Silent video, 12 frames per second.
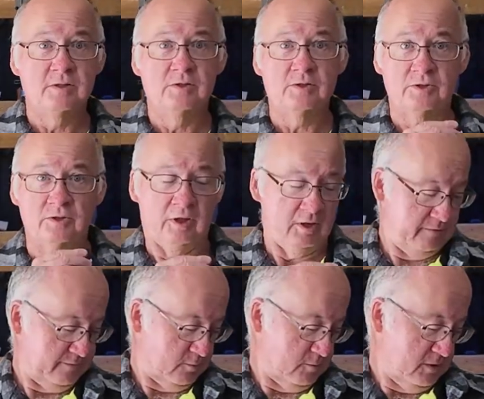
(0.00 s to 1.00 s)
Just got home
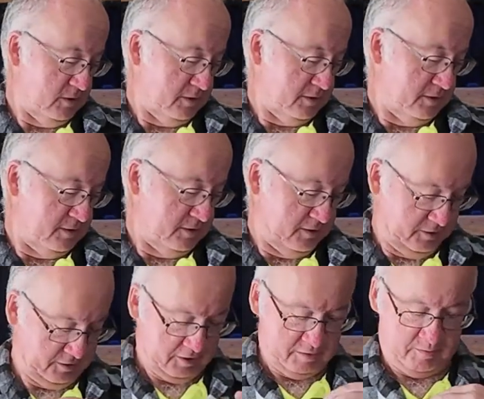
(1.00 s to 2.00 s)
from work,
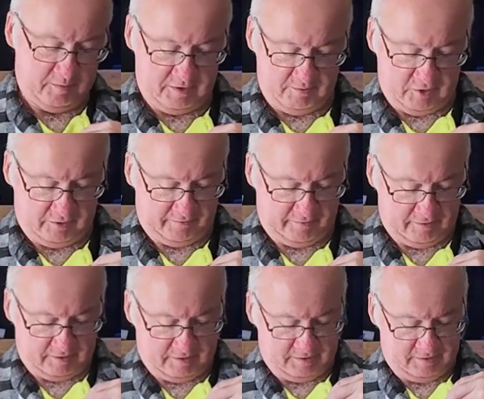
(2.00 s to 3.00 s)
excuse me, put the
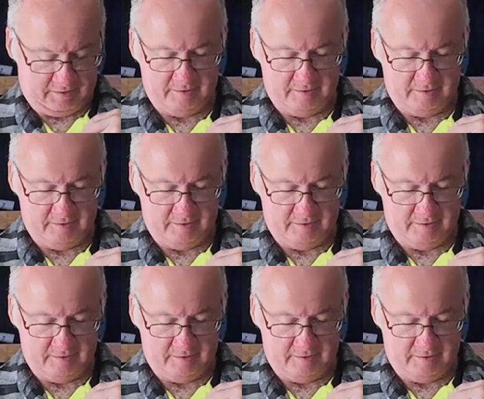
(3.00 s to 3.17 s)
microphone on,